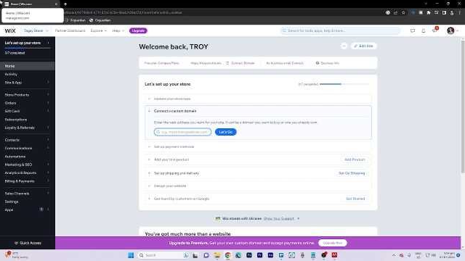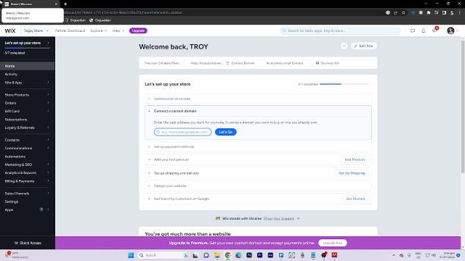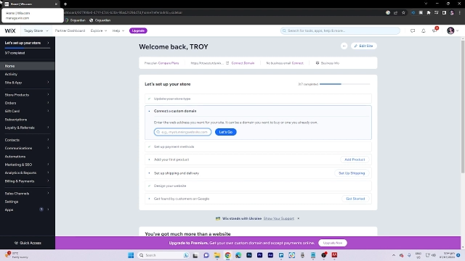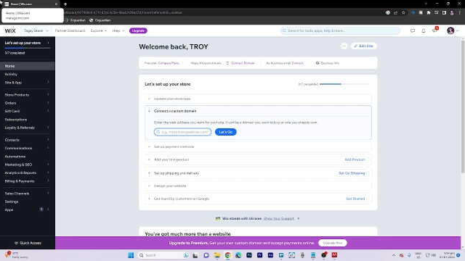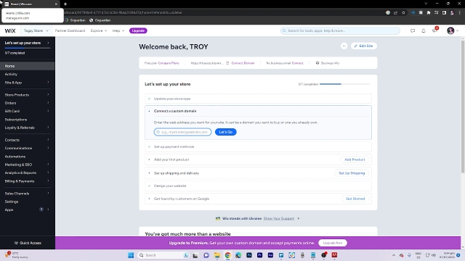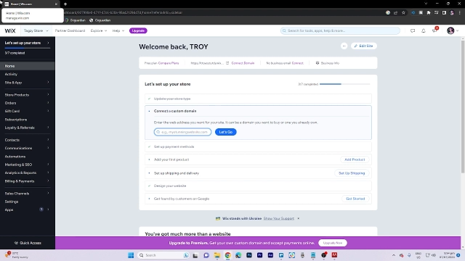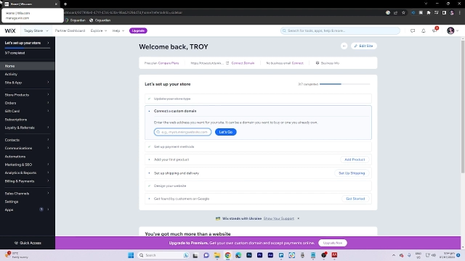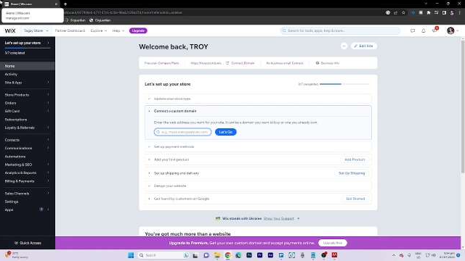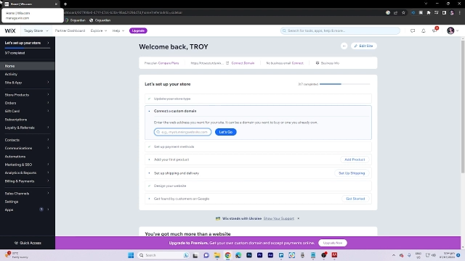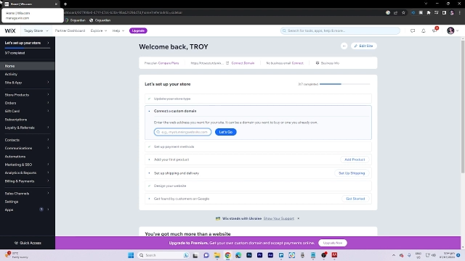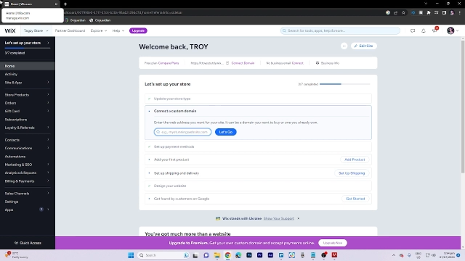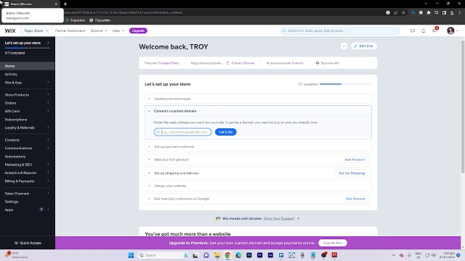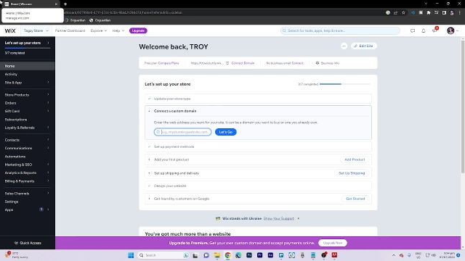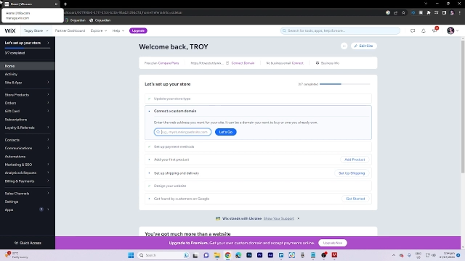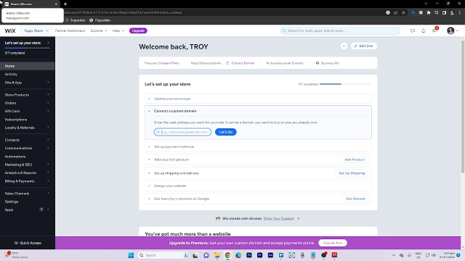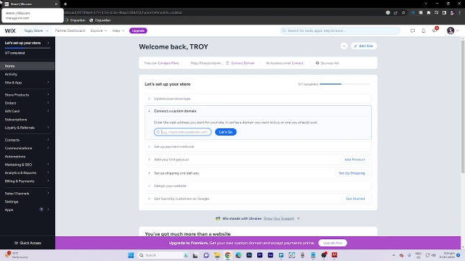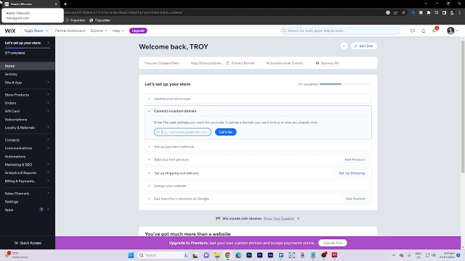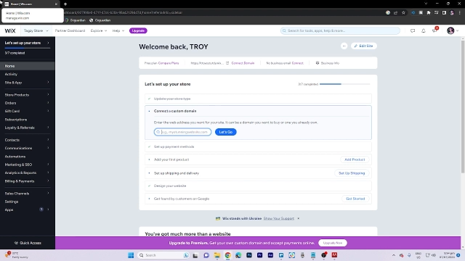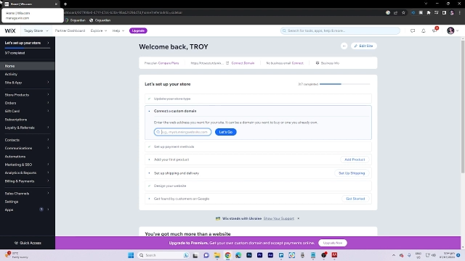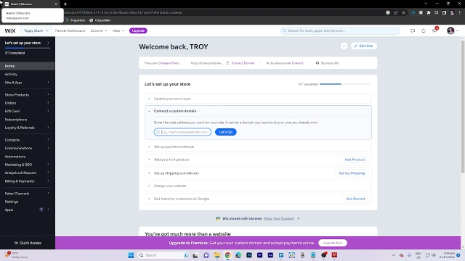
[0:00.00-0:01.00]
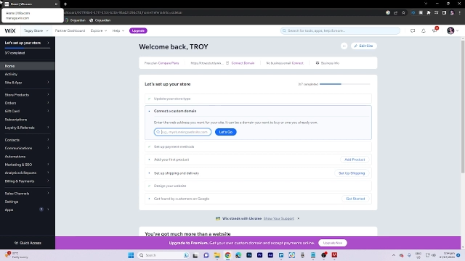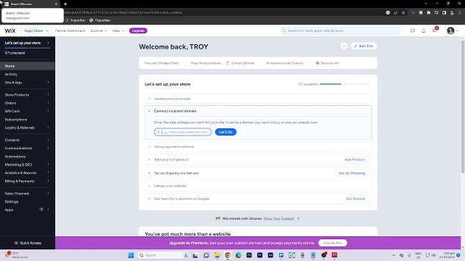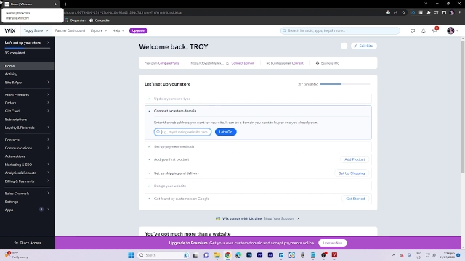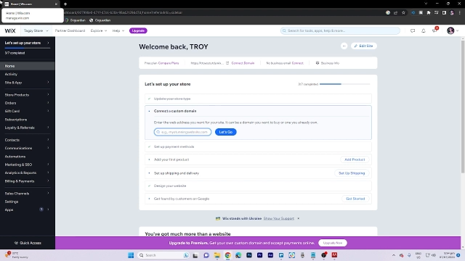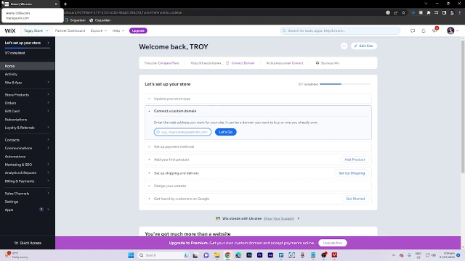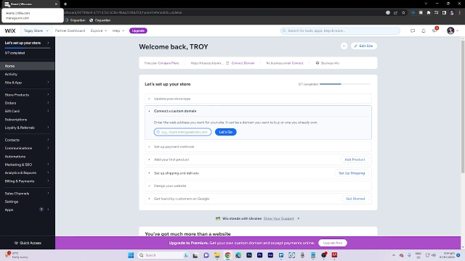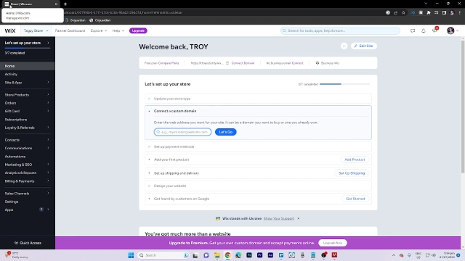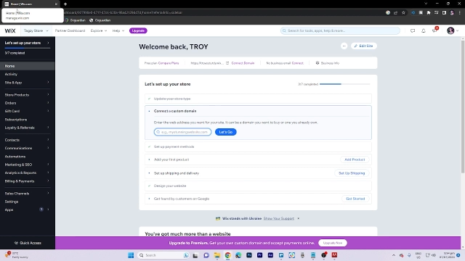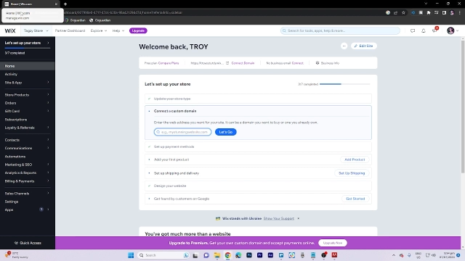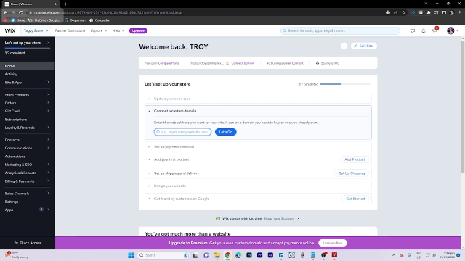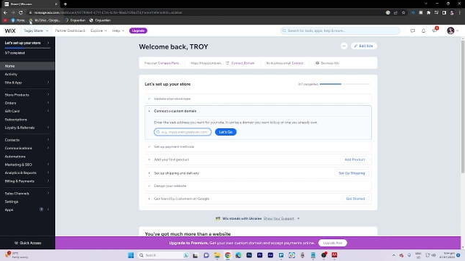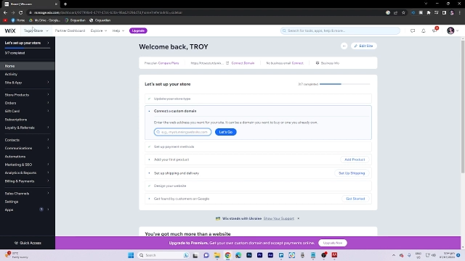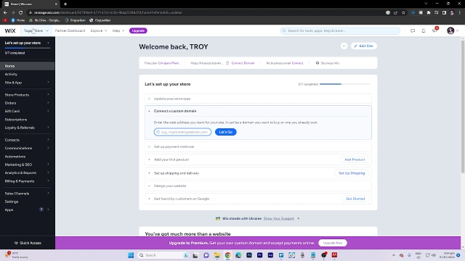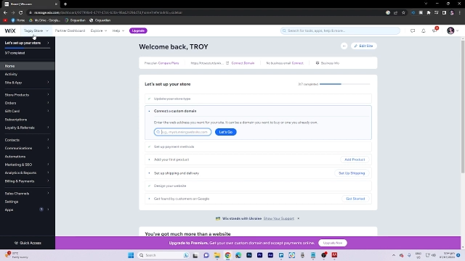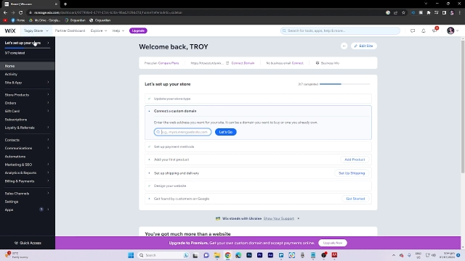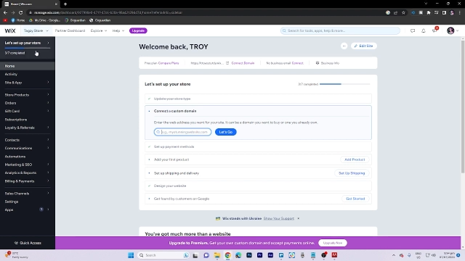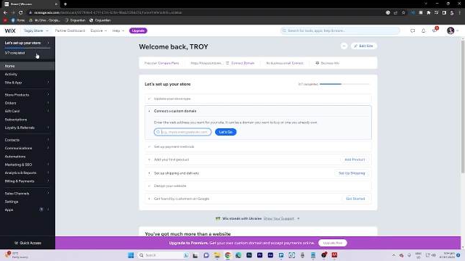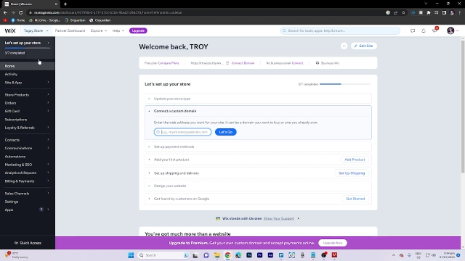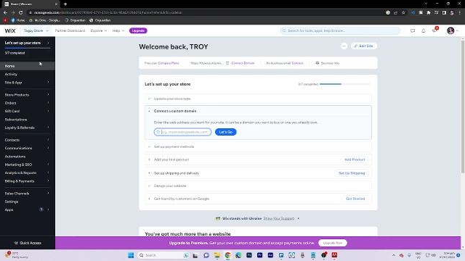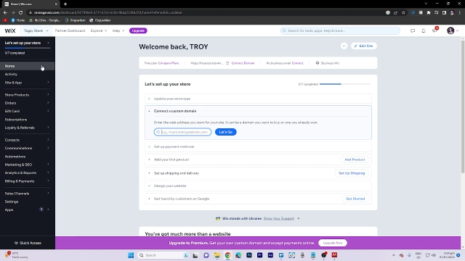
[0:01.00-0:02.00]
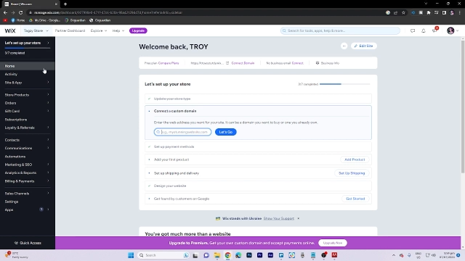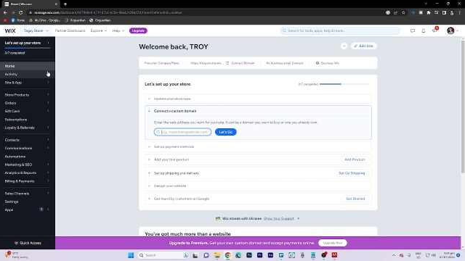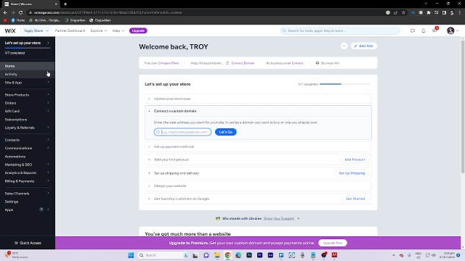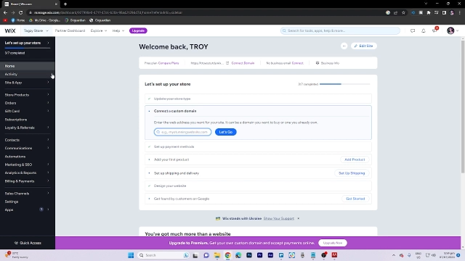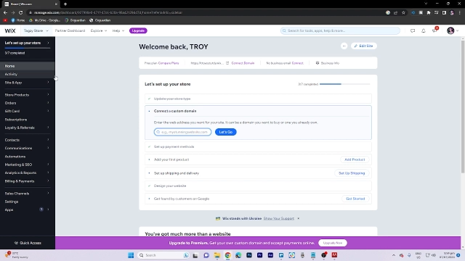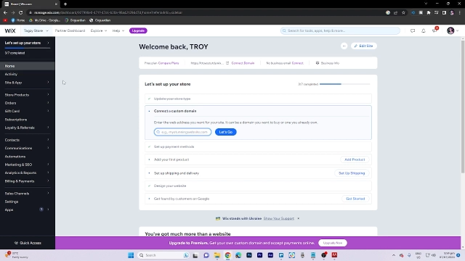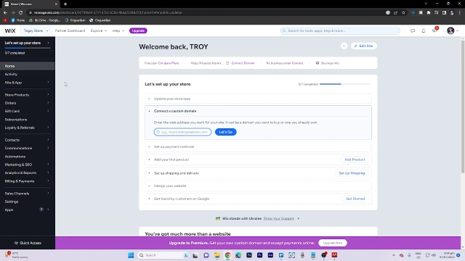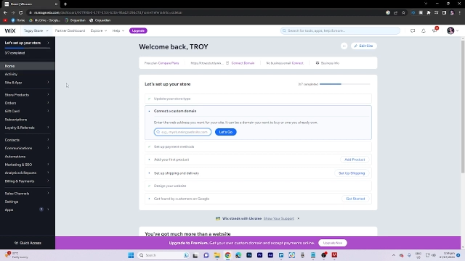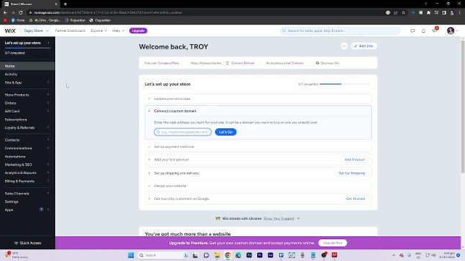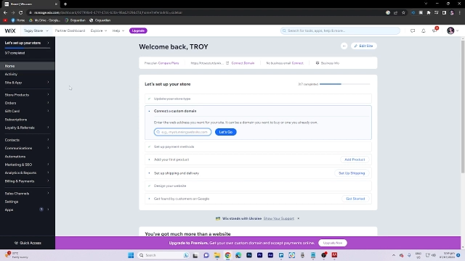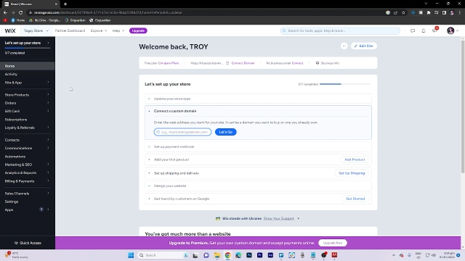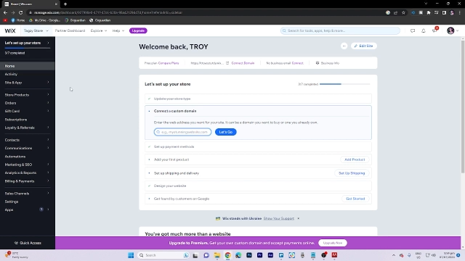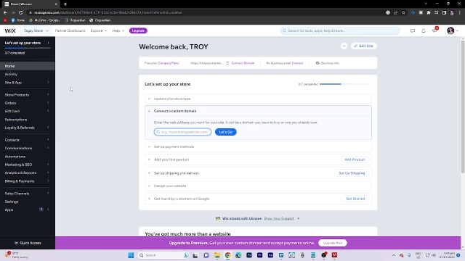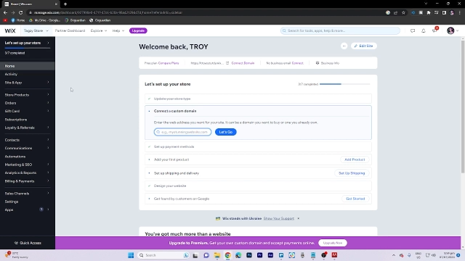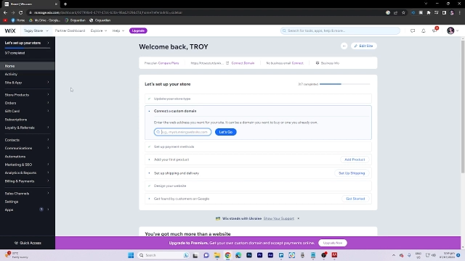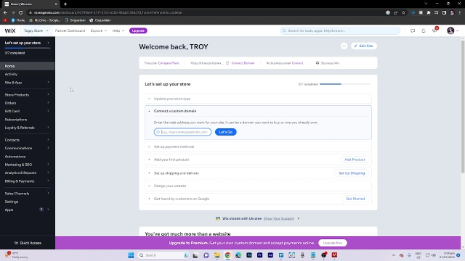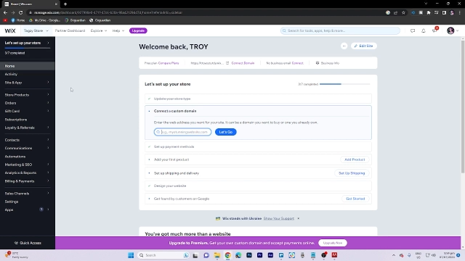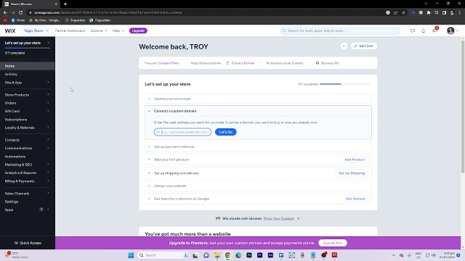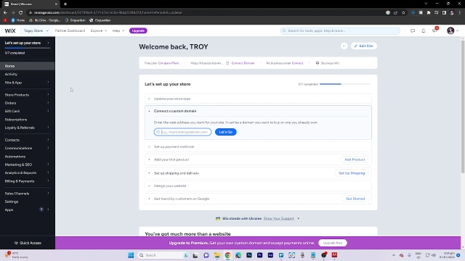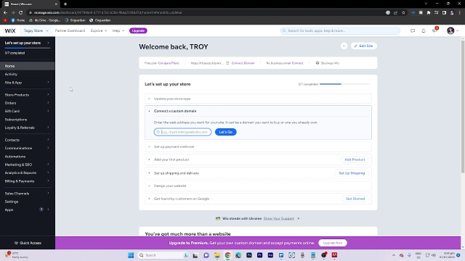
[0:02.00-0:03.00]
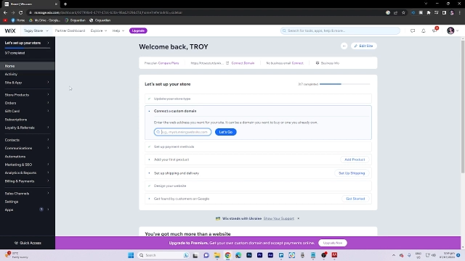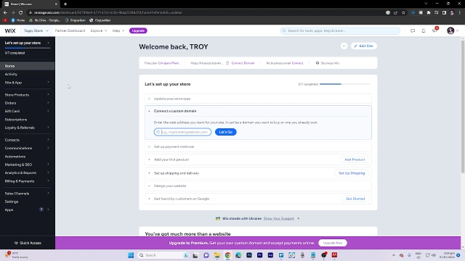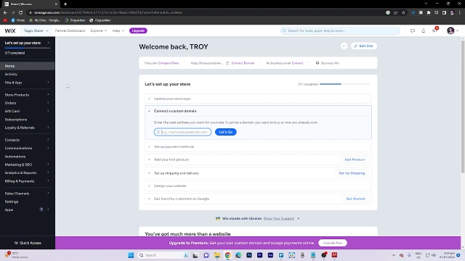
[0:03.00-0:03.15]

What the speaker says: No face is visible, so there are no lips to read.